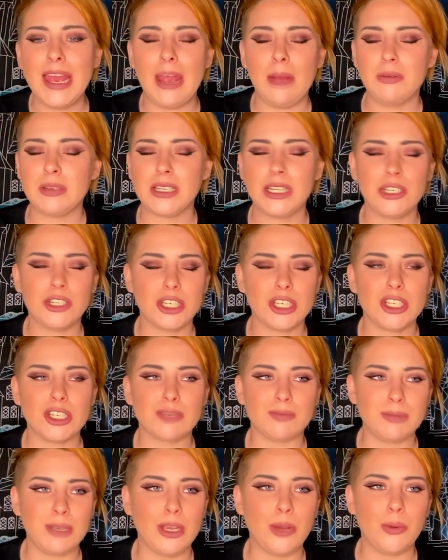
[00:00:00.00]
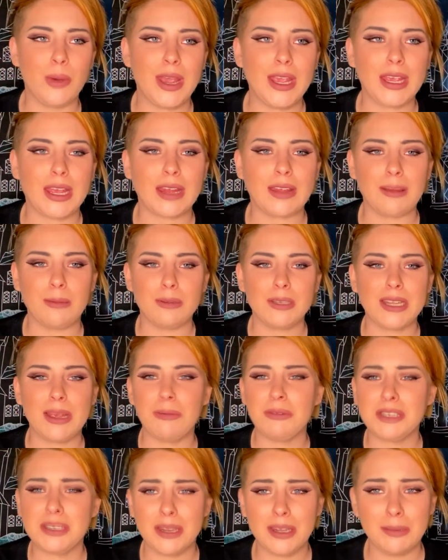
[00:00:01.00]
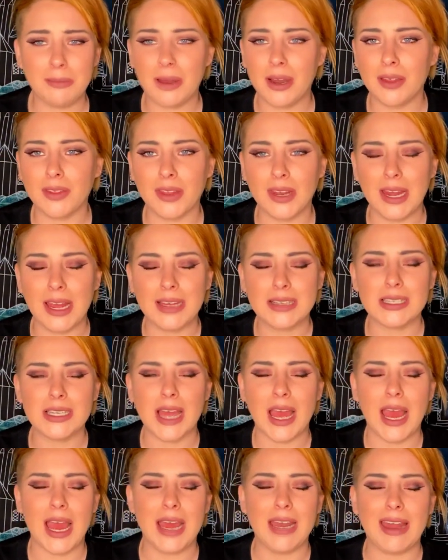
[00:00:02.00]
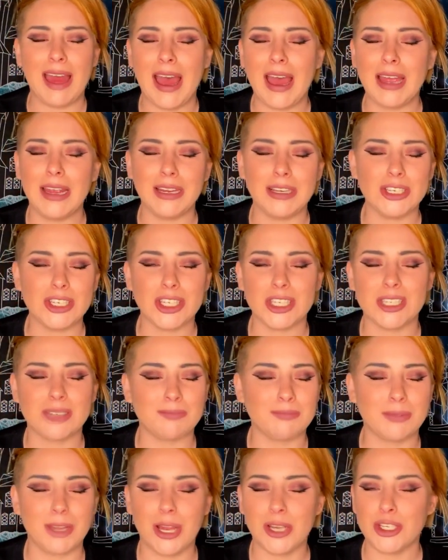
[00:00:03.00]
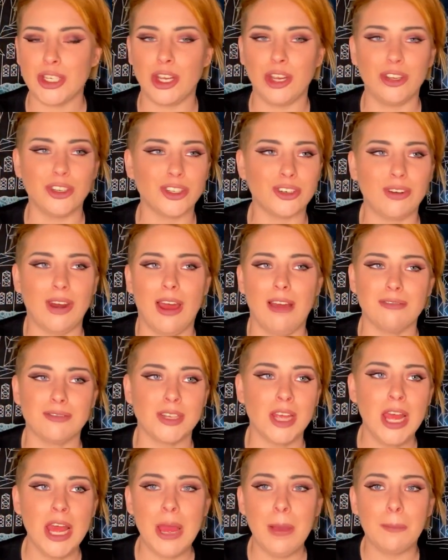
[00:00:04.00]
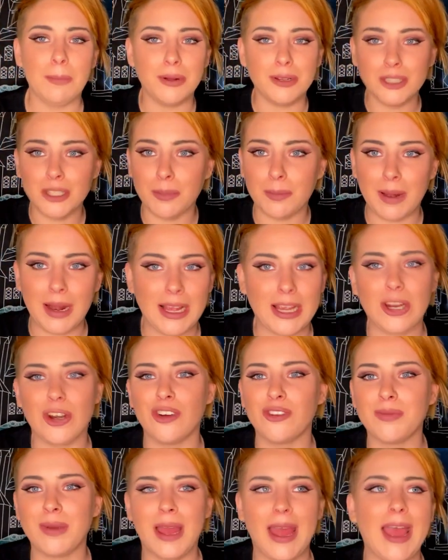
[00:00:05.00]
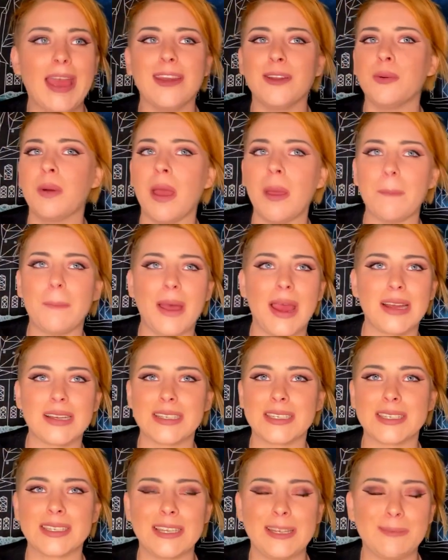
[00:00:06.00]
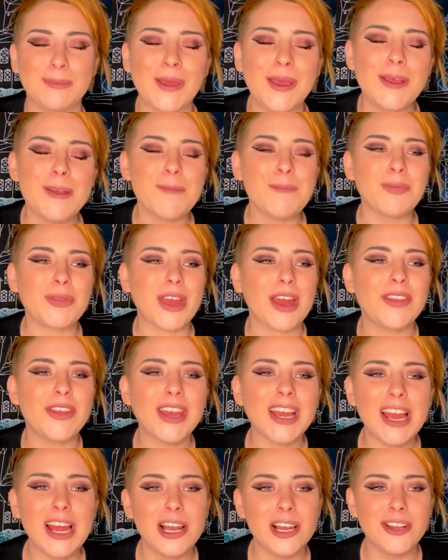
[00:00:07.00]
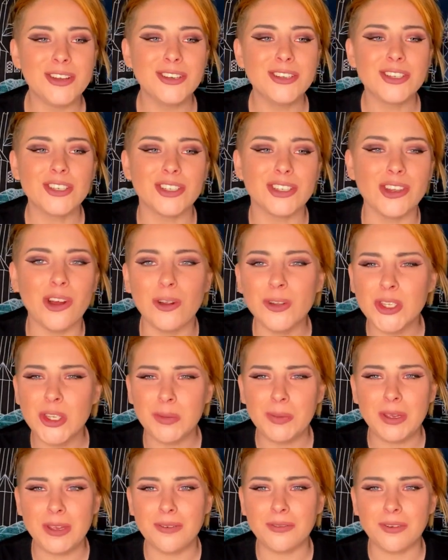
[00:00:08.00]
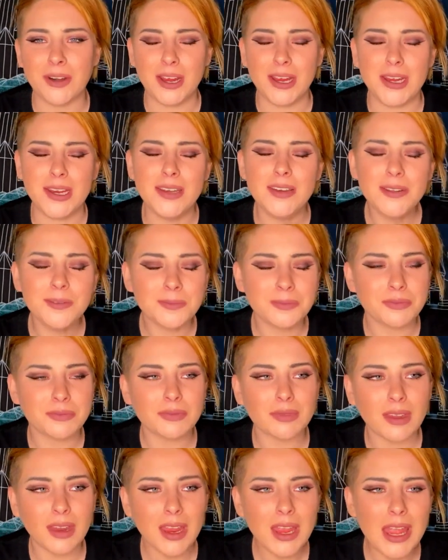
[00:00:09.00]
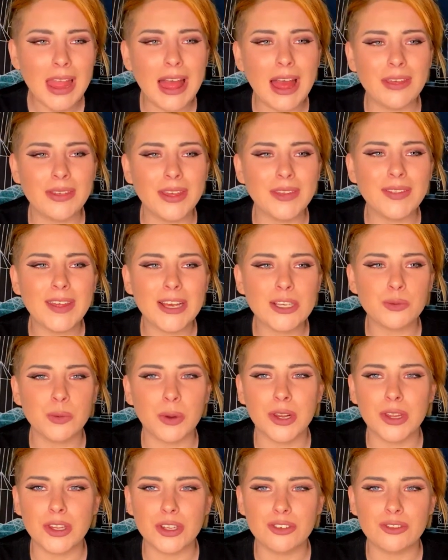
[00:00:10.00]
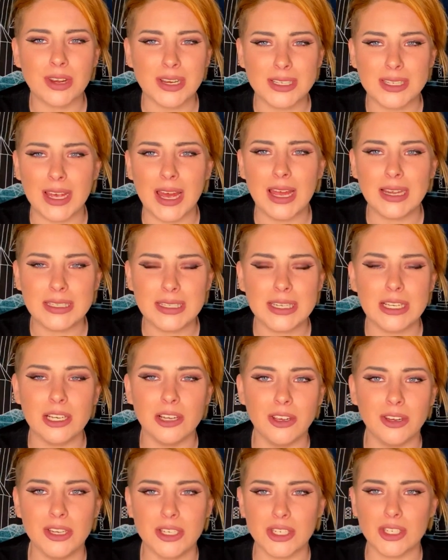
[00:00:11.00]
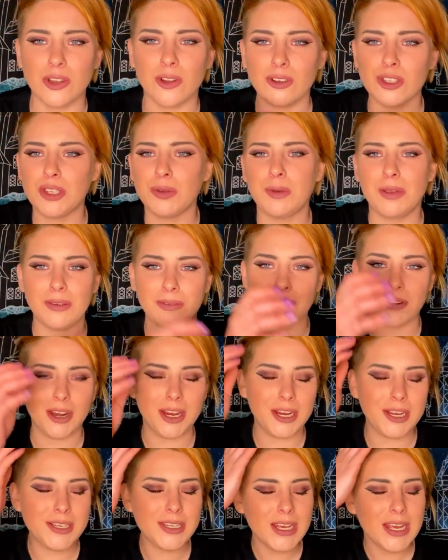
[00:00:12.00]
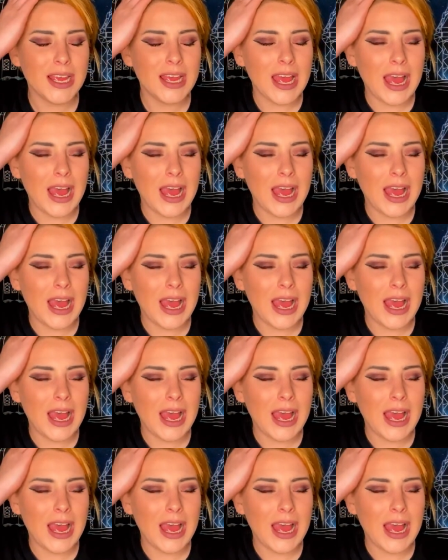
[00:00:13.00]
It was literally just me awake. It was in the middle of the night, and I just turned around, pulled a blanket over my head, and went back to sleep. I think I learned not to be afraid. I think that's one of the tricks that I did learn, is not to be afraid.